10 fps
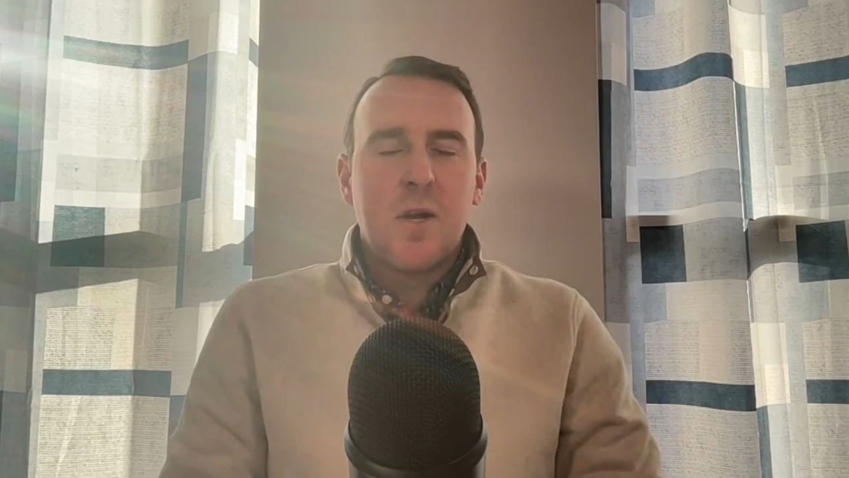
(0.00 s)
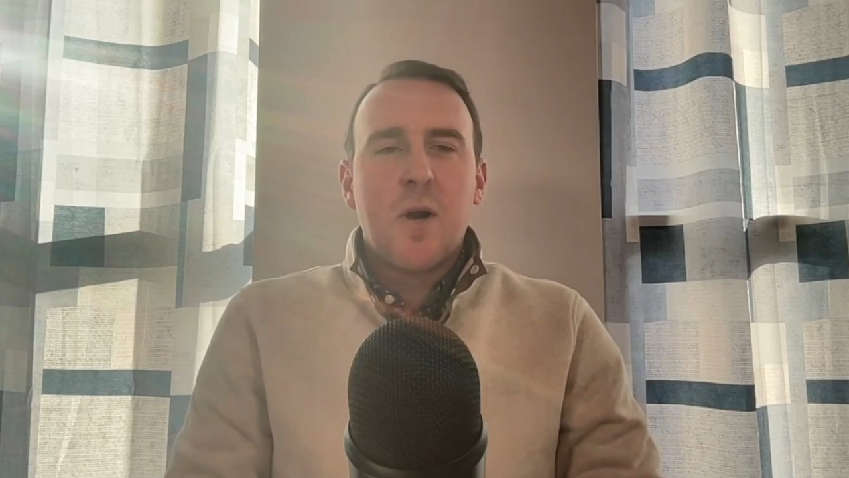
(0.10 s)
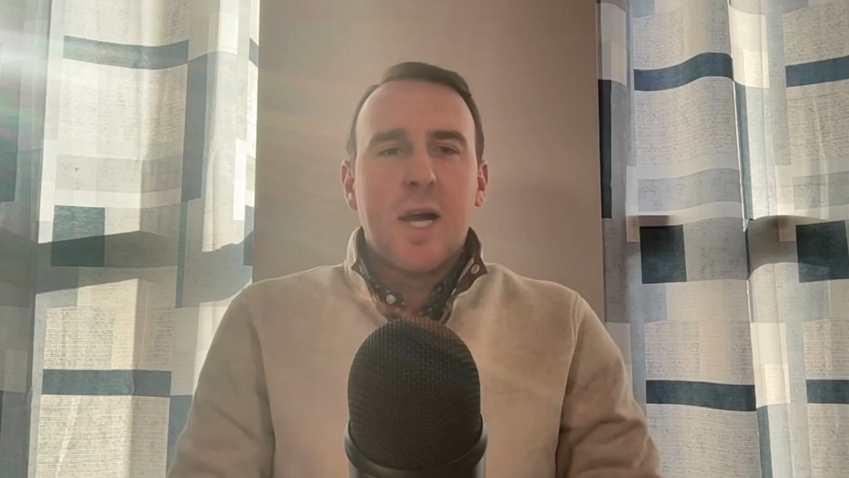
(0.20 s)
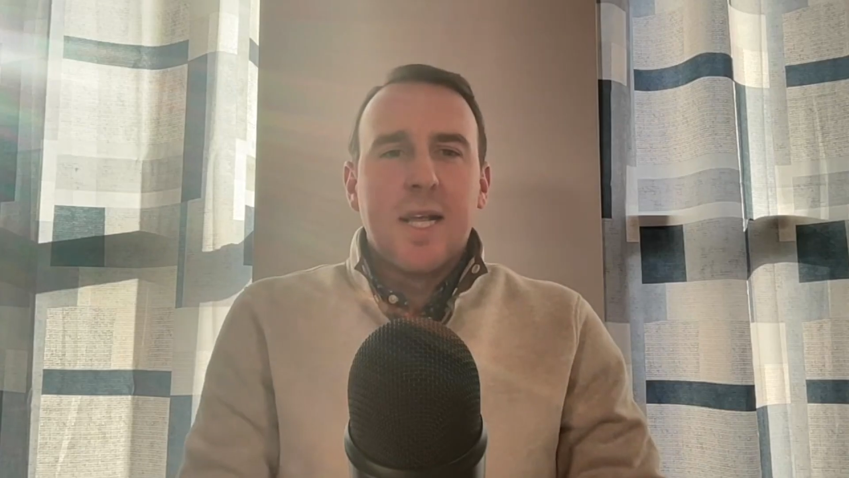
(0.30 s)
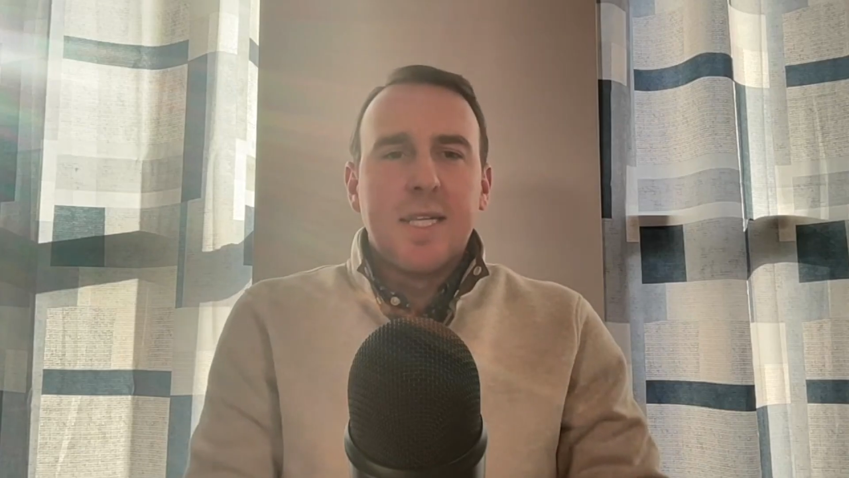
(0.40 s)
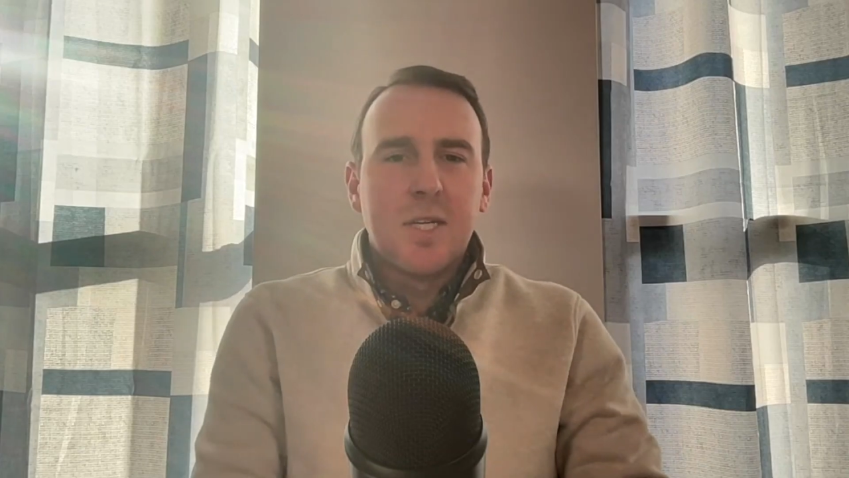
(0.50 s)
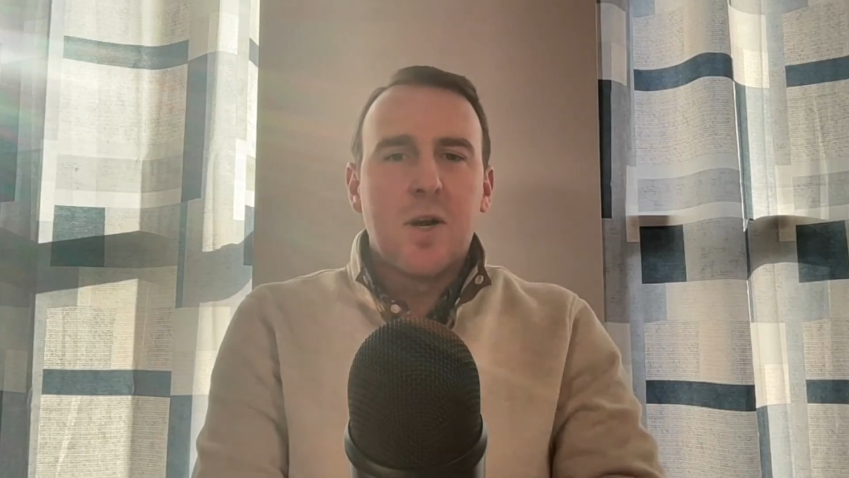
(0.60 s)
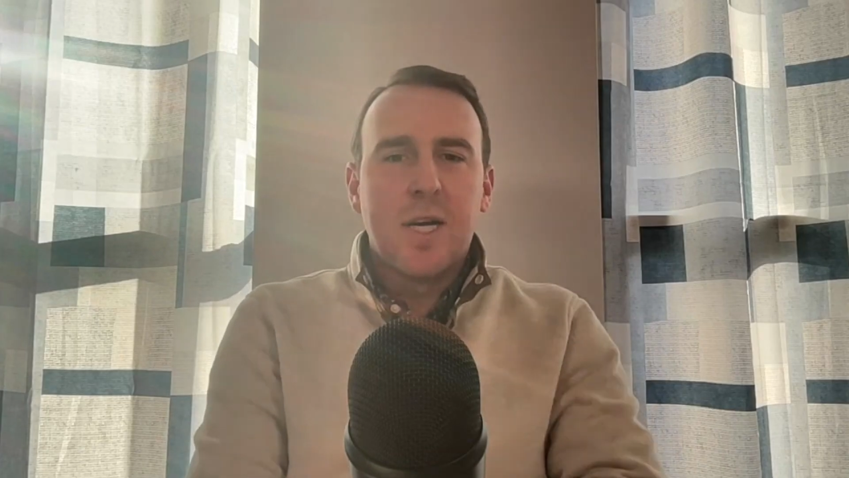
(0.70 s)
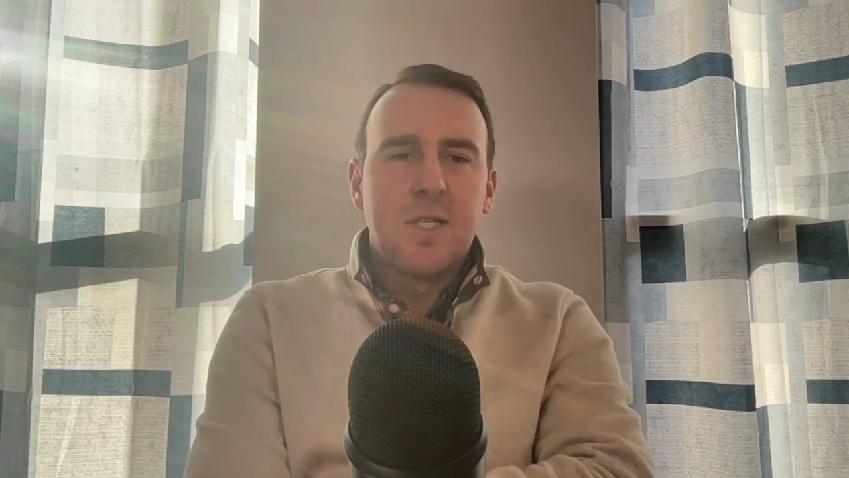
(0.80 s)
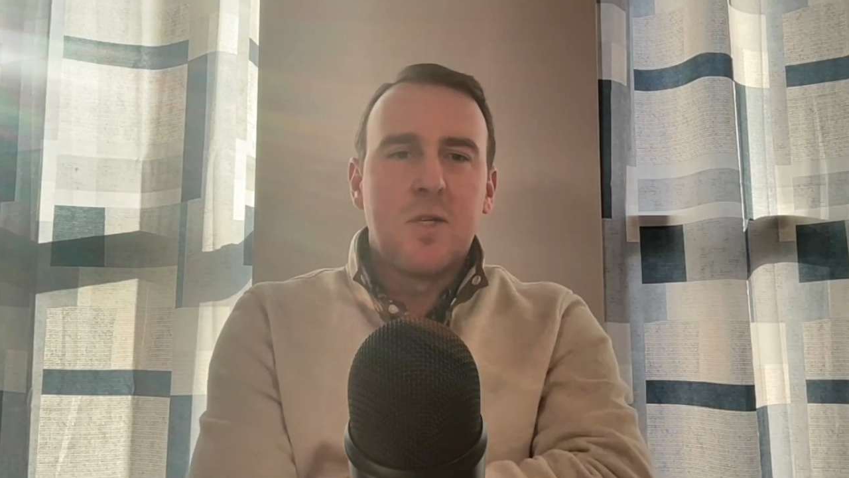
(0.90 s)
Great. That's a
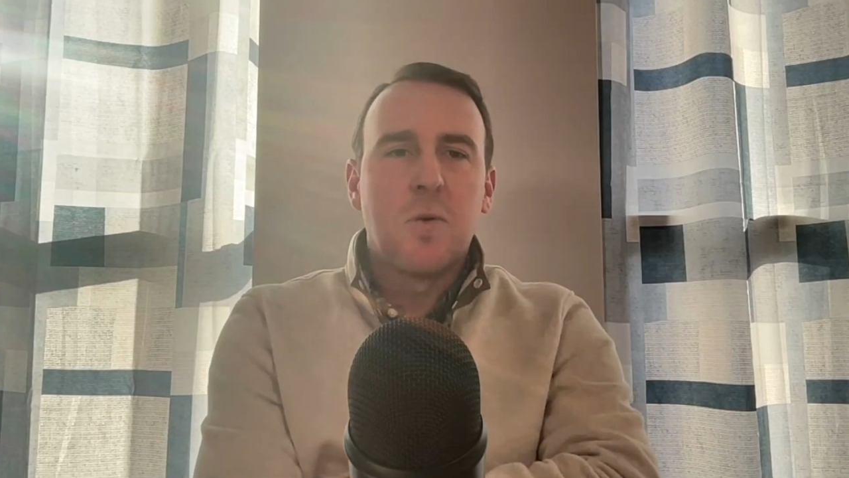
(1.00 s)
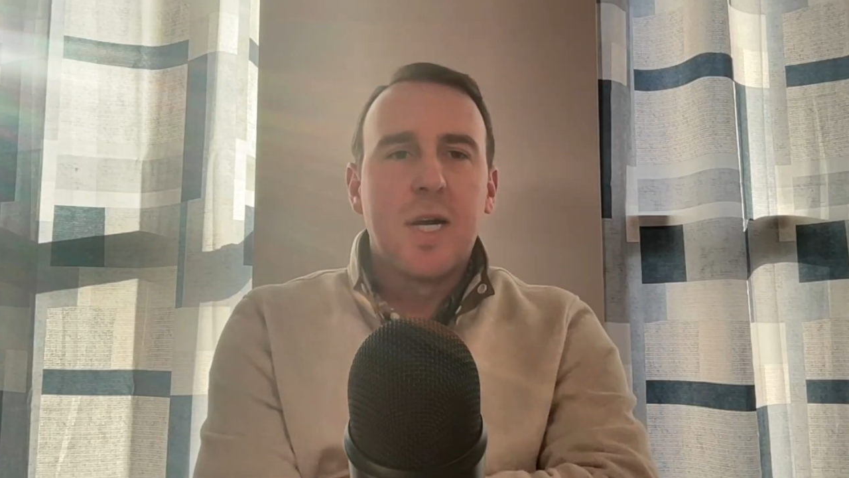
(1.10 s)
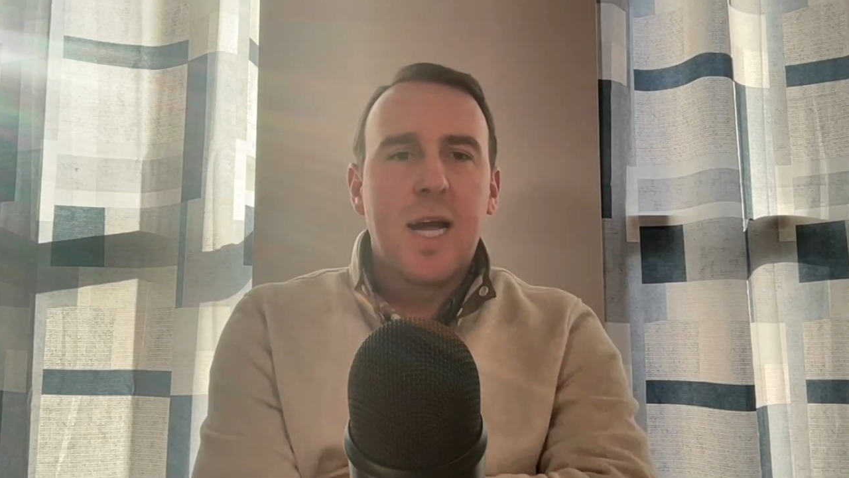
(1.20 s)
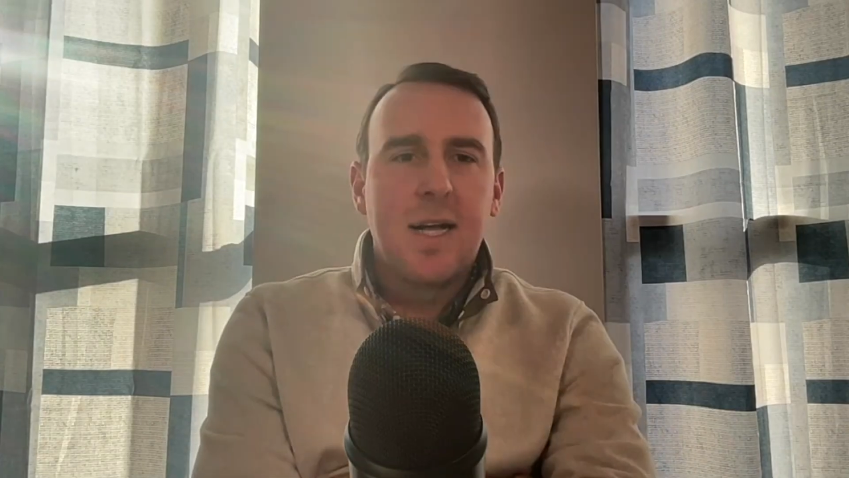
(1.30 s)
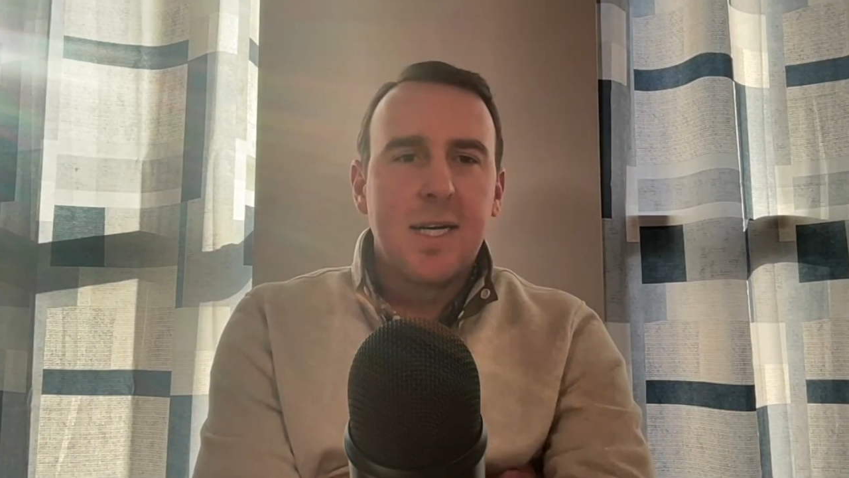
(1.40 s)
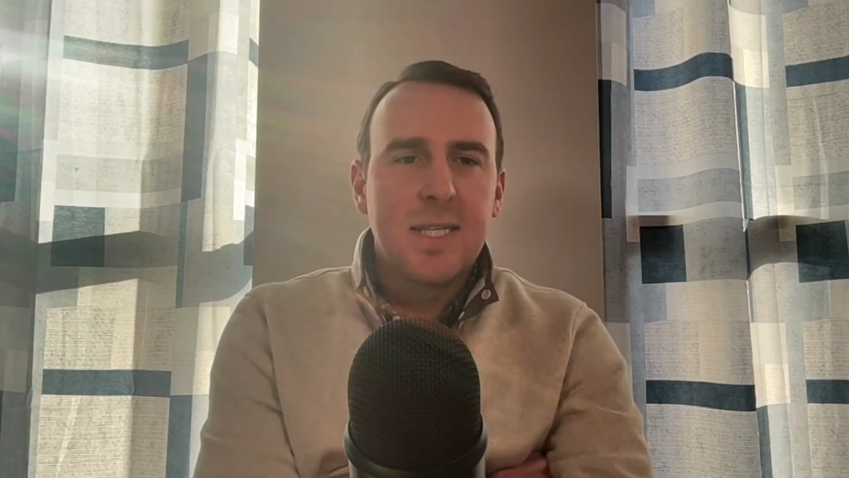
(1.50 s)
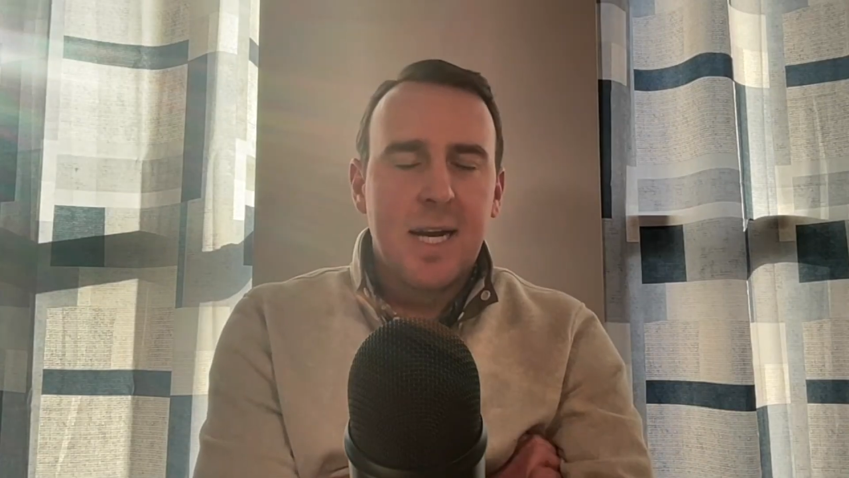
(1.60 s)
great story, Alex.